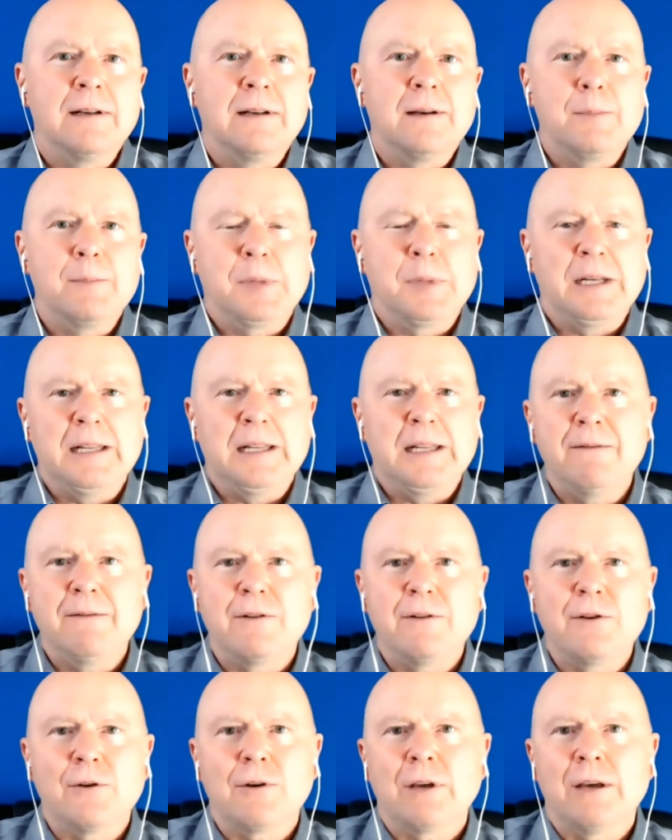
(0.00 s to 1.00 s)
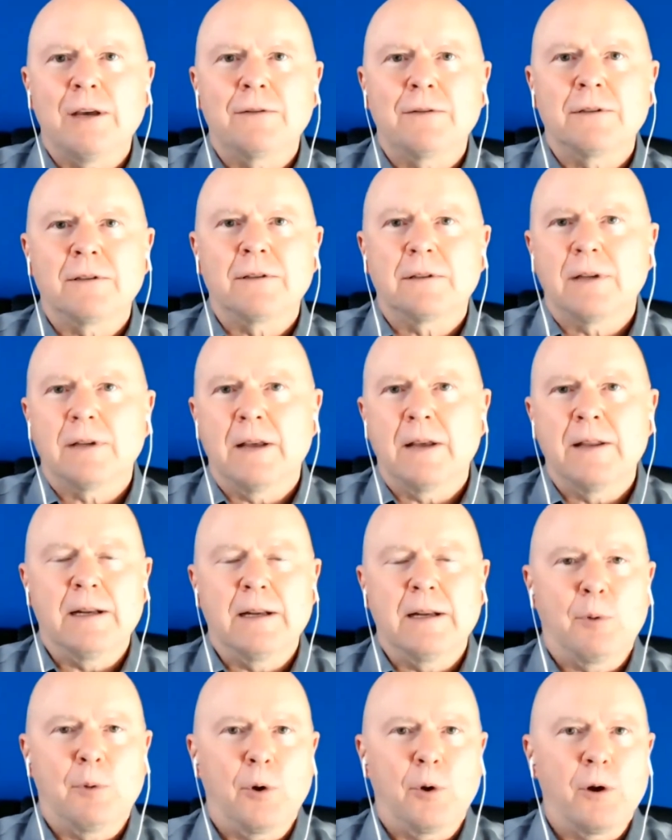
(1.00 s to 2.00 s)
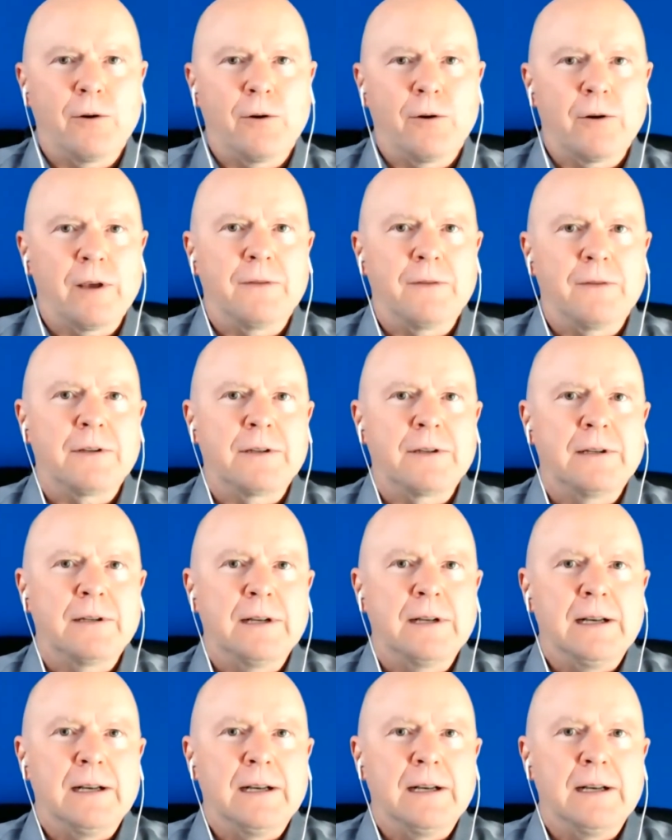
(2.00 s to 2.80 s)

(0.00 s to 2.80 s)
believe in their gifts, and then deploy their gifts.